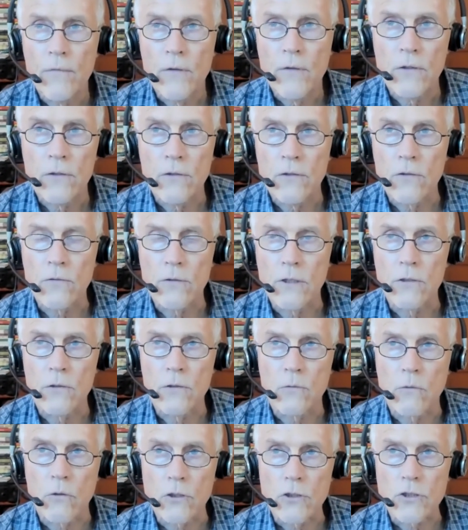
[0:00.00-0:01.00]
in
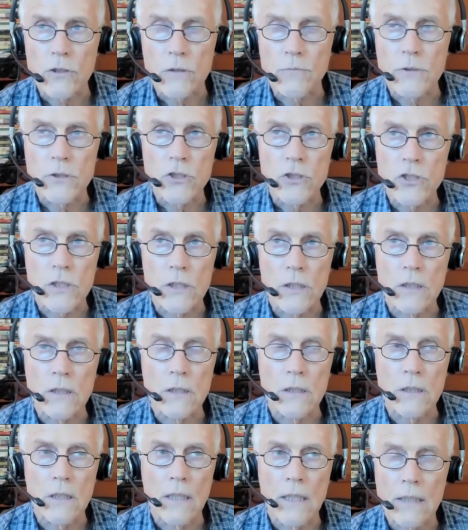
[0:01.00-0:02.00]
your washing
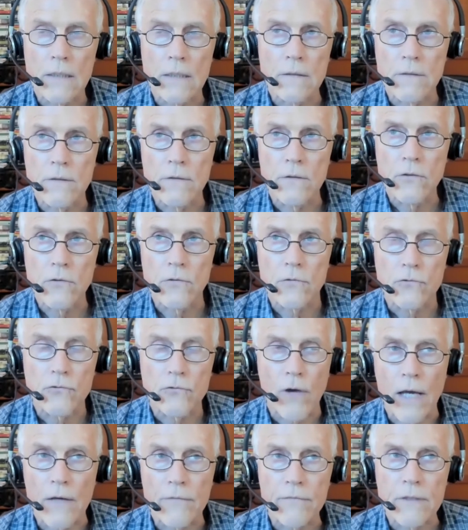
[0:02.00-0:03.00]
machine, and,
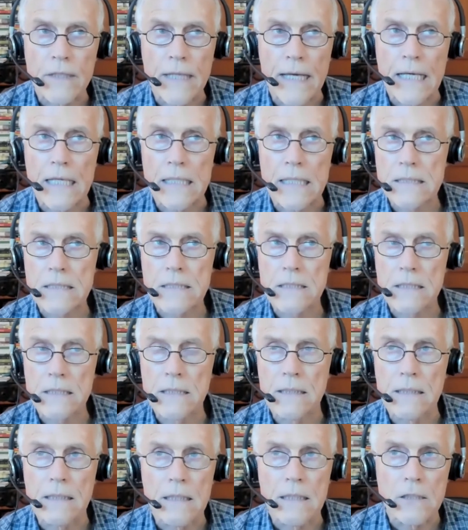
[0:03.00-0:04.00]
drive less
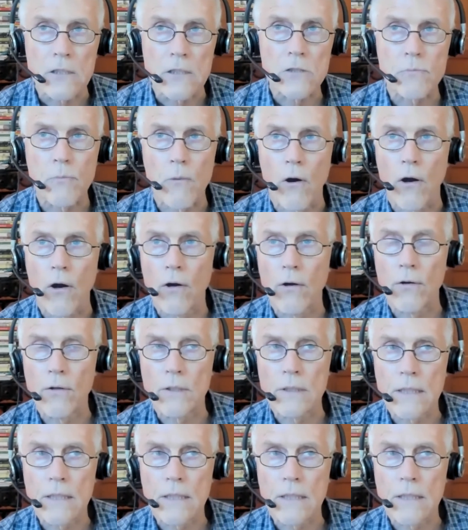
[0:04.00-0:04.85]
and eat smart.